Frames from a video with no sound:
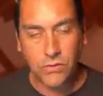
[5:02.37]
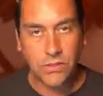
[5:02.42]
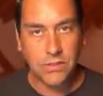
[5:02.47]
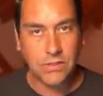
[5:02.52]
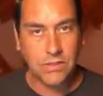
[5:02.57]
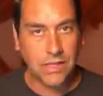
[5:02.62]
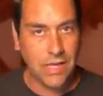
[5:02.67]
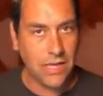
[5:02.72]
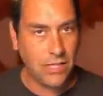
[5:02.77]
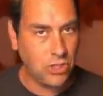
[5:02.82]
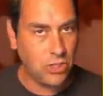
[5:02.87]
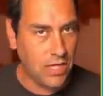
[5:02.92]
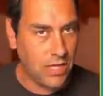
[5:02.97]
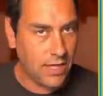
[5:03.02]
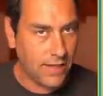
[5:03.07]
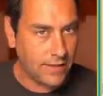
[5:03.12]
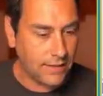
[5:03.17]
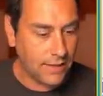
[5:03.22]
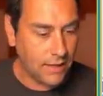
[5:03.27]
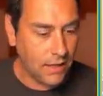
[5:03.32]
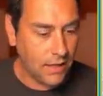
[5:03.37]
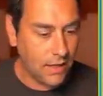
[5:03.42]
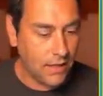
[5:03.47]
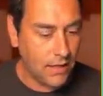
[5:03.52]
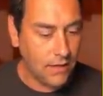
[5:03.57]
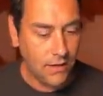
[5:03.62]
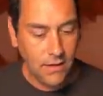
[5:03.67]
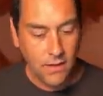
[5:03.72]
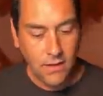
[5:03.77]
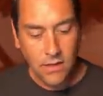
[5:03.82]
It's a catchy
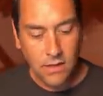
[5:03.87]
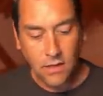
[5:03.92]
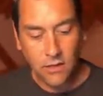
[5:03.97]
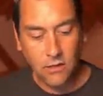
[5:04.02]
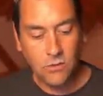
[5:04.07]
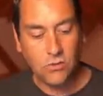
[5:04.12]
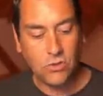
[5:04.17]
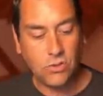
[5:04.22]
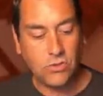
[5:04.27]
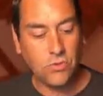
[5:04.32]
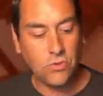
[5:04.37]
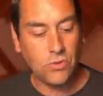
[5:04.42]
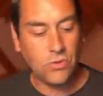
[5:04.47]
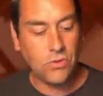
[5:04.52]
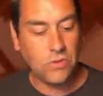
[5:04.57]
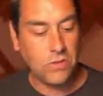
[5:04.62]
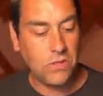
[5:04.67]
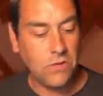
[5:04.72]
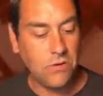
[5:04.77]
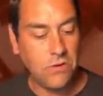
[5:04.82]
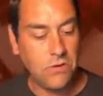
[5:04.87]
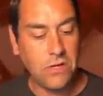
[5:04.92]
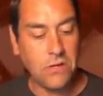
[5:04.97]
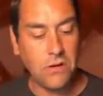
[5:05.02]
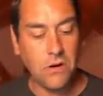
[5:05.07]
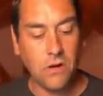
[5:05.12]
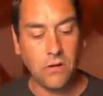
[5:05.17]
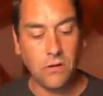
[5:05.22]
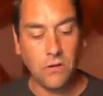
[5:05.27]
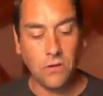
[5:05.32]
headline. You know, store security
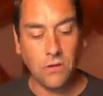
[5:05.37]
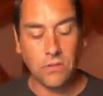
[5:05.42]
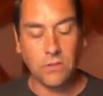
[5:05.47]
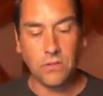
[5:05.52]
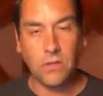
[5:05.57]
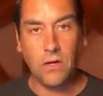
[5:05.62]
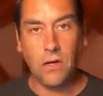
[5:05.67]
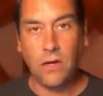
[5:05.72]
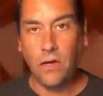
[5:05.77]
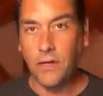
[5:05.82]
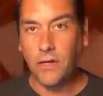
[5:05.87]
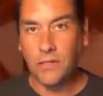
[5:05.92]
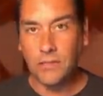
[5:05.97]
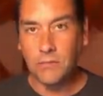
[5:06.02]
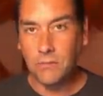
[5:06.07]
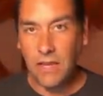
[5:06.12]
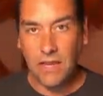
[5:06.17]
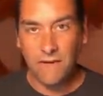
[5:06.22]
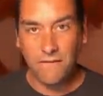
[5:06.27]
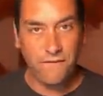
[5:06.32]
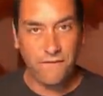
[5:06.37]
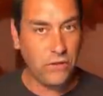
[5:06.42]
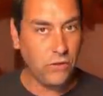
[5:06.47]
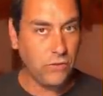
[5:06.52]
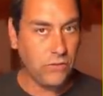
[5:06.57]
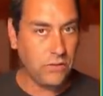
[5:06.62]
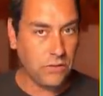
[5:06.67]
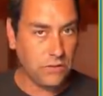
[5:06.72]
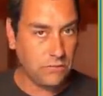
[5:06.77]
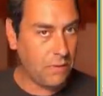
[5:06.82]
guard looks on as man
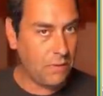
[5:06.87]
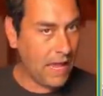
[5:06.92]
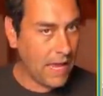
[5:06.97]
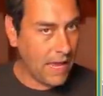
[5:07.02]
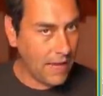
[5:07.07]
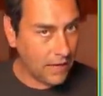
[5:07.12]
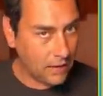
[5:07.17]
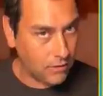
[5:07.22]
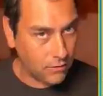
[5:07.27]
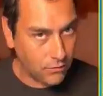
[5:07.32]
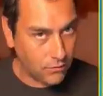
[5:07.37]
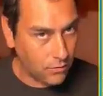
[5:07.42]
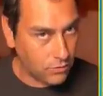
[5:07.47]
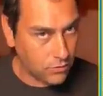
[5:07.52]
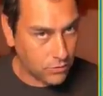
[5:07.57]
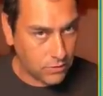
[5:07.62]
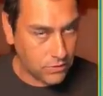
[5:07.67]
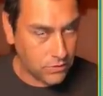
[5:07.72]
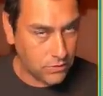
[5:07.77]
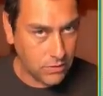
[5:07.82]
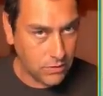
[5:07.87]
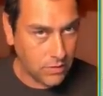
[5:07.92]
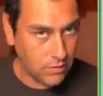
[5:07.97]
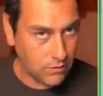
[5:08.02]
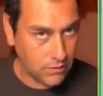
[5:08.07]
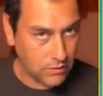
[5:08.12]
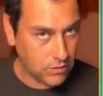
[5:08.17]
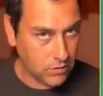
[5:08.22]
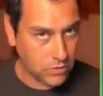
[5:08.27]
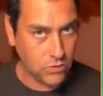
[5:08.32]
fills his bag at a grocery, you know,
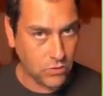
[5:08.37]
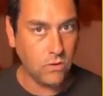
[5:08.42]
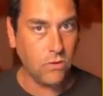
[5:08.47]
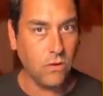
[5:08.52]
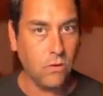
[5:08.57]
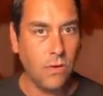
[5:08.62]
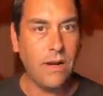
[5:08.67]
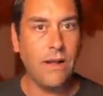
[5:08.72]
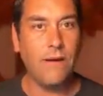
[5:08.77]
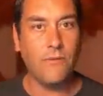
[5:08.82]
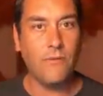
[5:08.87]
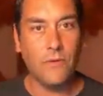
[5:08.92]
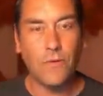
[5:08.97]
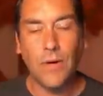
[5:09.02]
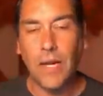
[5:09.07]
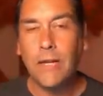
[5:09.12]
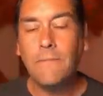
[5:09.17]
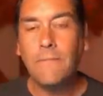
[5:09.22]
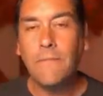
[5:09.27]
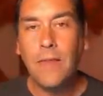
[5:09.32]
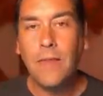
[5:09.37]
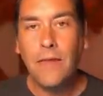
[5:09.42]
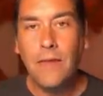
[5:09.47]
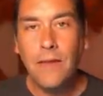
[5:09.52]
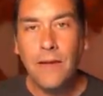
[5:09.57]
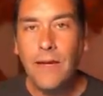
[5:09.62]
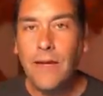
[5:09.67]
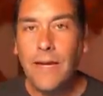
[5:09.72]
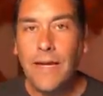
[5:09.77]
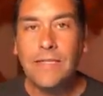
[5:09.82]
at the store, whatever, right?
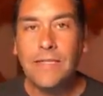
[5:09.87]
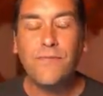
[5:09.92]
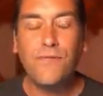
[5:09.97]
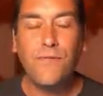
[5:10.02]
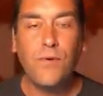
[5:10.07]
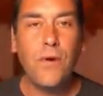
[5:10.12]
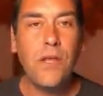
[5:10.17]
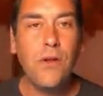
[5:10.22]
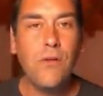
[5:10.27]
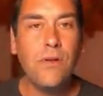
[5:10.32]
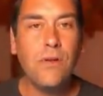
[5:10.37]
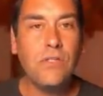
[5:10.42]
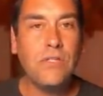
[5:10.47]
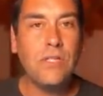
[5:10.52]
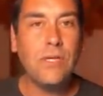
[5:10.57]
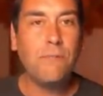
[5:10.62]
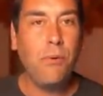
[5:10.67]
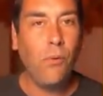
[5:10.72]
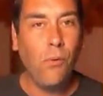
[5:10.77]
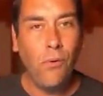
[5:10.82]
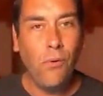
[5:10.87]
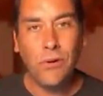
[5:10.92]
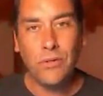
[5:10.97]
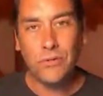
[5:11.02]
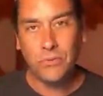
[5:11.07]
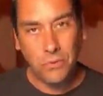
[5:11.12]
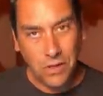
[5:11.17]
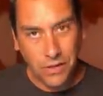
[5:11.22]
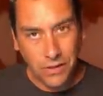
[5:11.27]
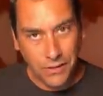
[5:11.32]
It's voyeuristic porn,
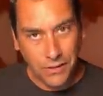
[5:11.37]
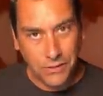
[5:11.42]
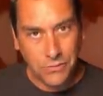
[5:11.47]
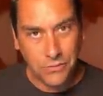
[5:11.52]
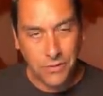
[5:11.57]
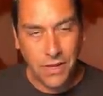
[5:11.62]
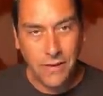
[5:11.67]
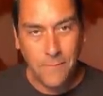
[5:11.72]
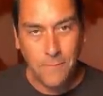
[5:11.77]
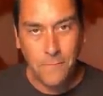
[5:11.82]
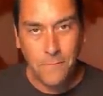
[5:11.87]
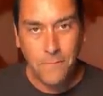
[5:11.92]
is what it is, right?